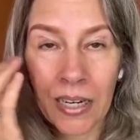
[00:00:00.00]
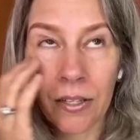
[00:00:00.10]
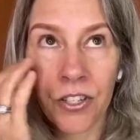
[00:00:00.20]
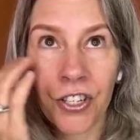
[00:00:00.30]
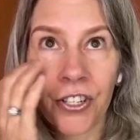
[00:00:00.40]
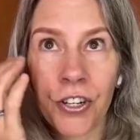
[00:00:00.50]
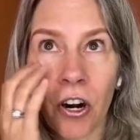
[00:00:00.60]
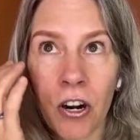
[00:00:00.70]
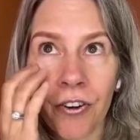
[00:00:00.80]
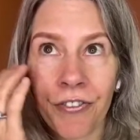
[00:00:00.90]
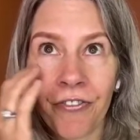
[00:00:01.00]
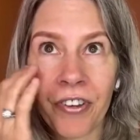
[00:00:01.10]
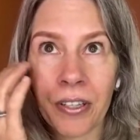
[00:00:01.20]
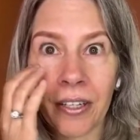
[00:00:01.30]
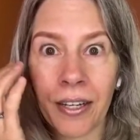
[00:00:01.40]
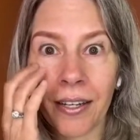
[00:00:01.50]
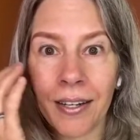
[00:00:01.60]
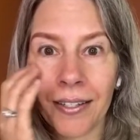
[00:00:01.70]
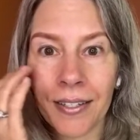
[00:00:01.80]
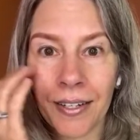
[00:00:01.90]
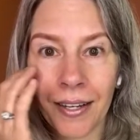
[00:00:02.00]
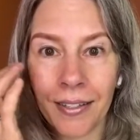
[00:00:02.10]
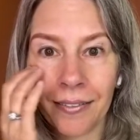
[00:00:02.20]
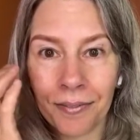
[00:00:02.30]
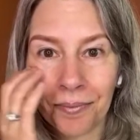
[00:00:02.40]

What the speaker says: and start filling it instead?